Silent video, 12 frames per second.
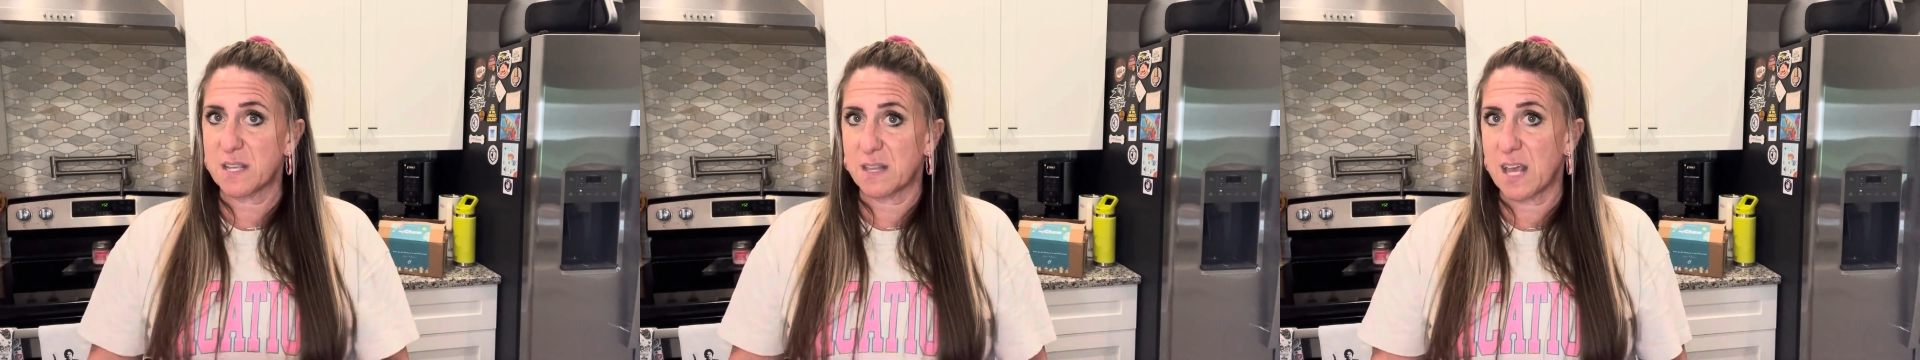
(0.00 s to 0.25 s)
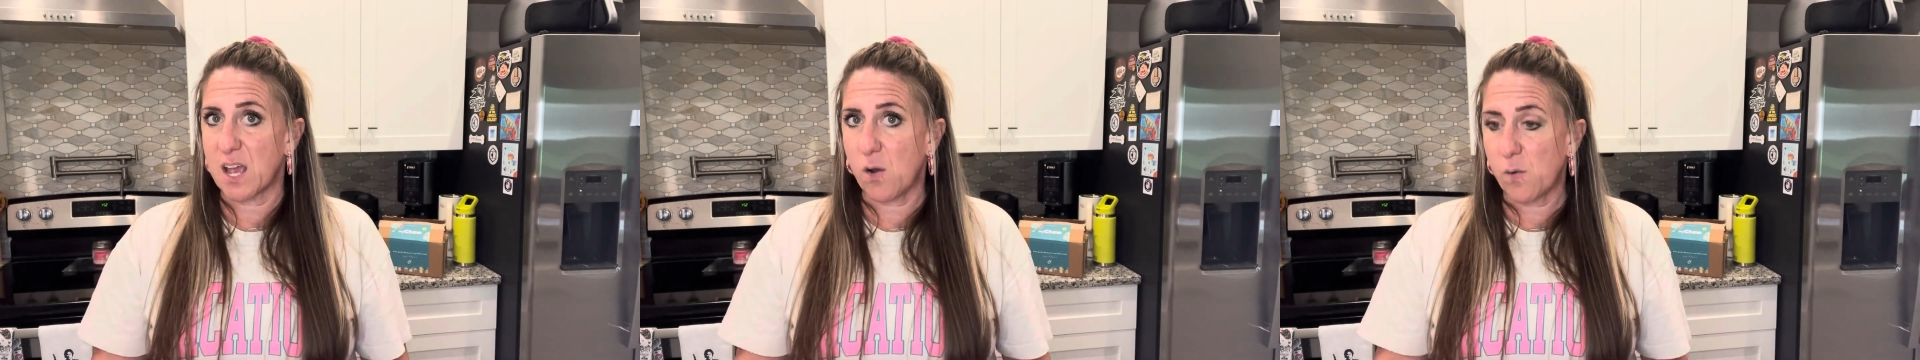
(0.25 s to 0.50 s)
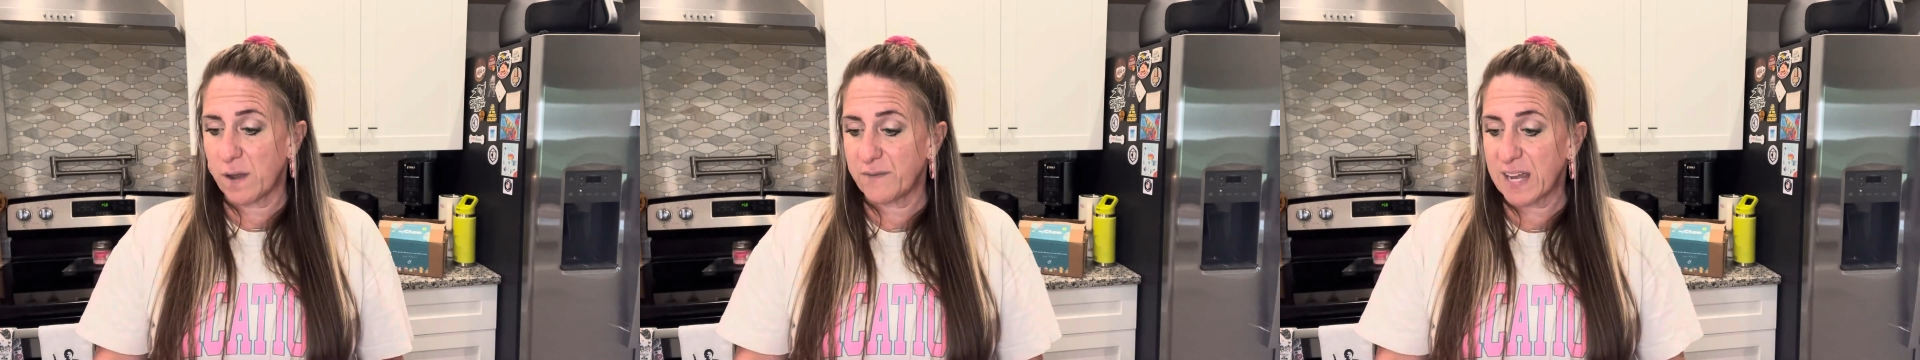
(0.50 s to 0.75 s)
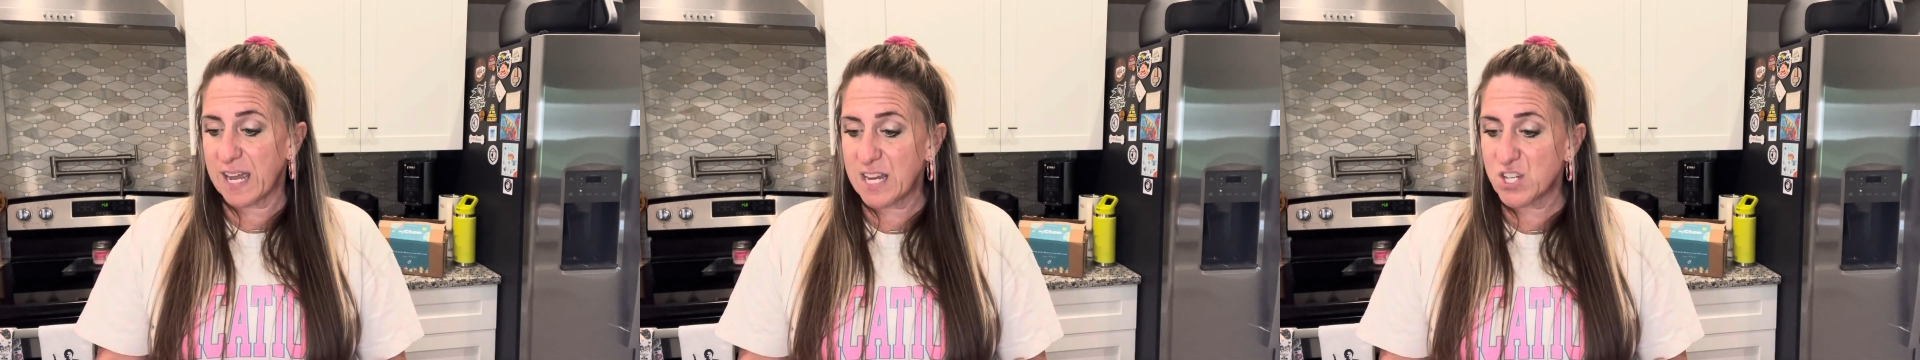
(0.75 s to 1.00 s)
and they go on
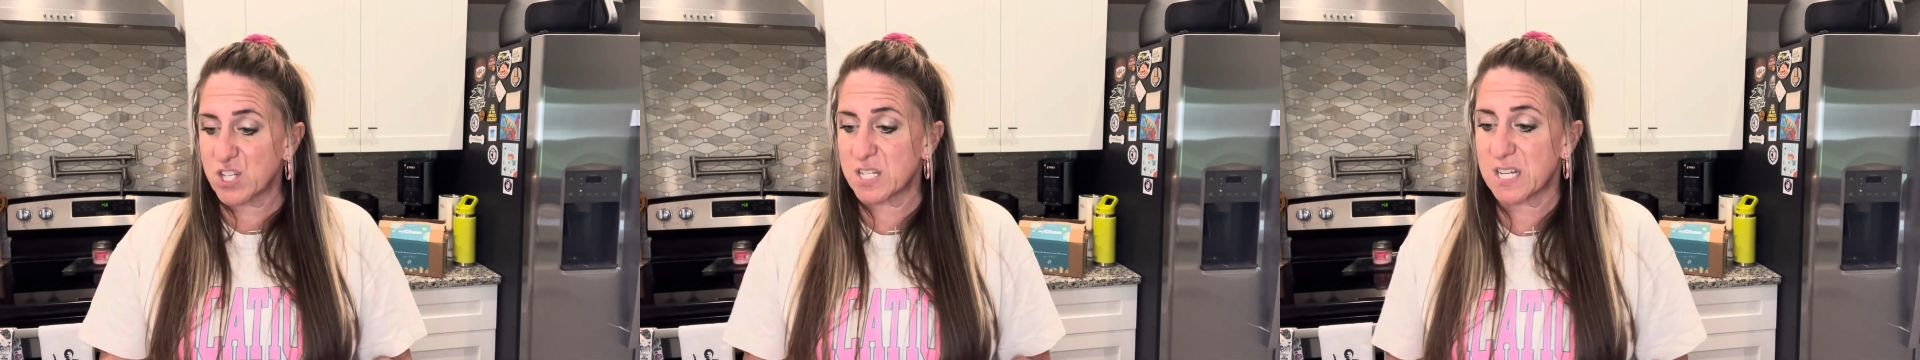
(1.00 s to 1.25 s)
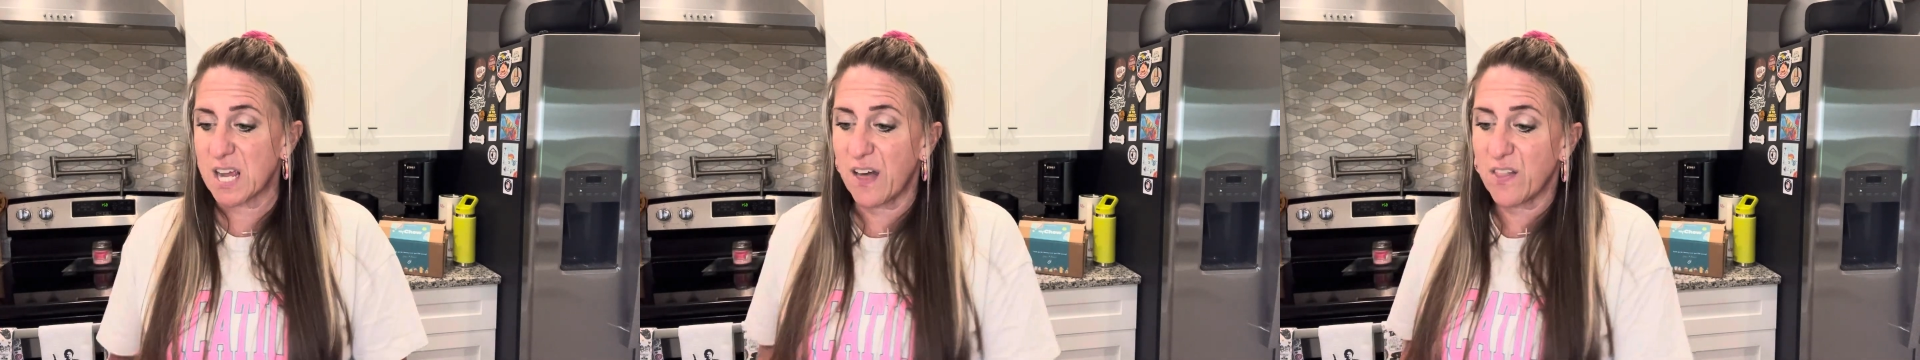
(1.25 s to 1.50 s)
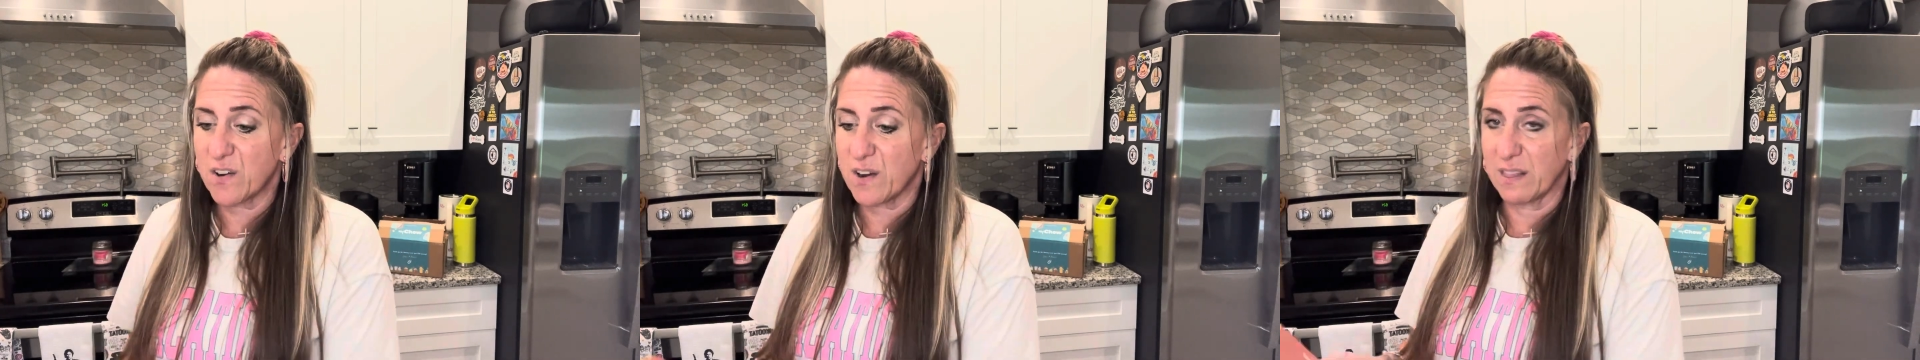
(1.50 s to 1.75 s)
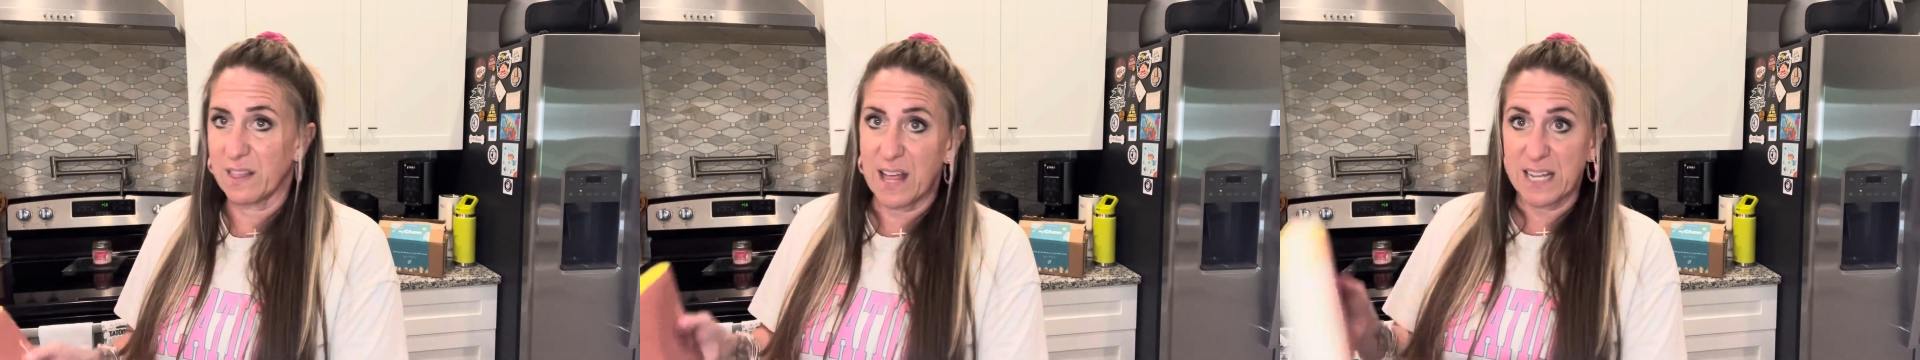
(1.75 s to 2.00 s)
vacation together
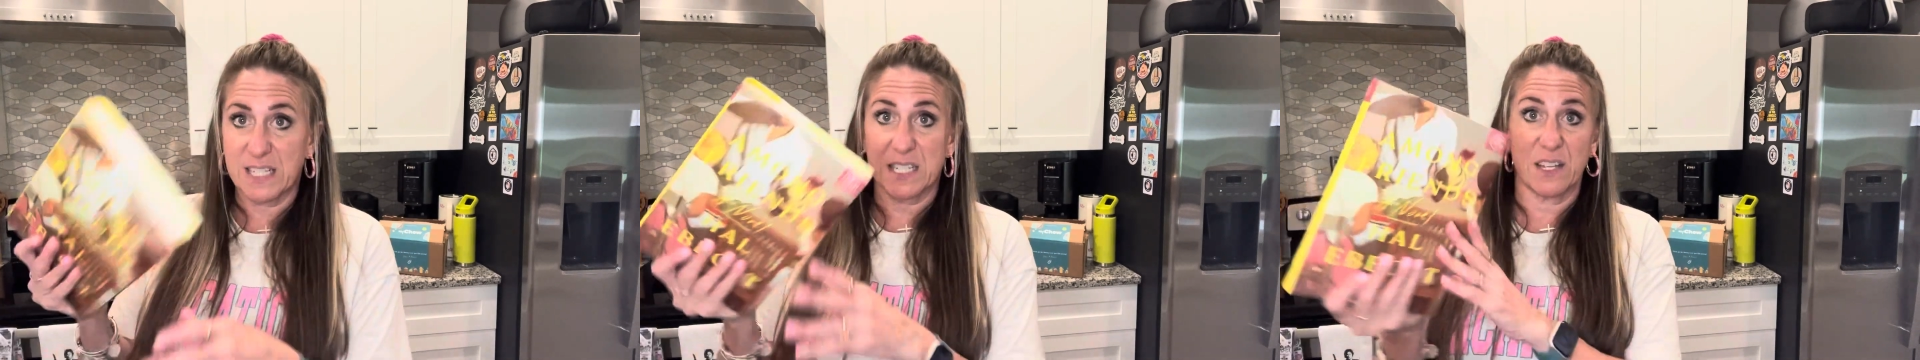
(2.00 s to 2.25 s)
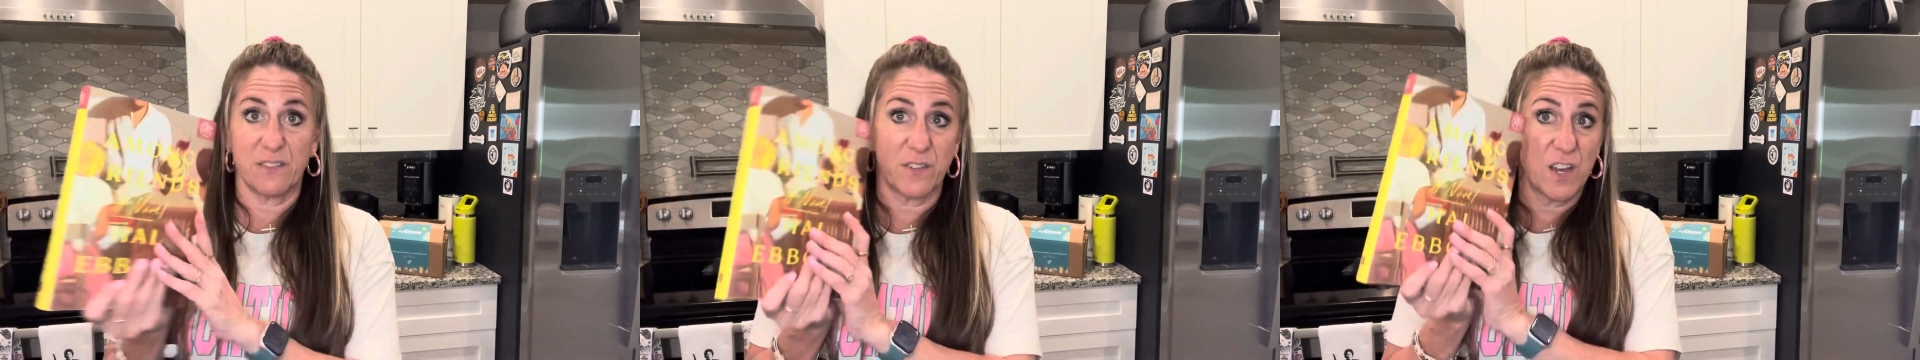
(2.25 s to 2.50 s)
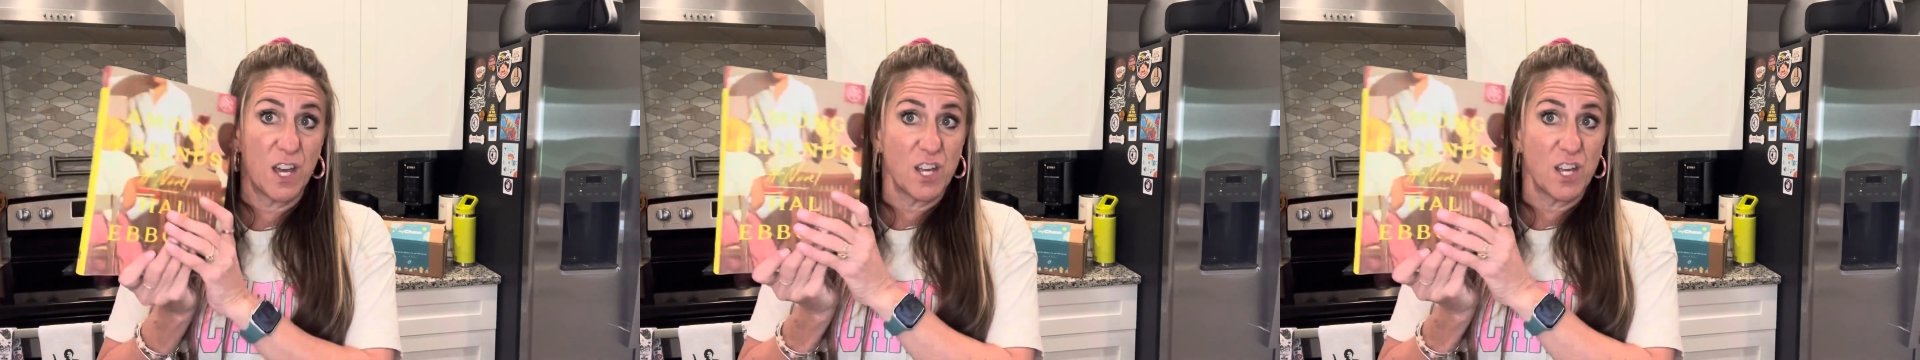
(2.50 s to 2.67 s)
and lots of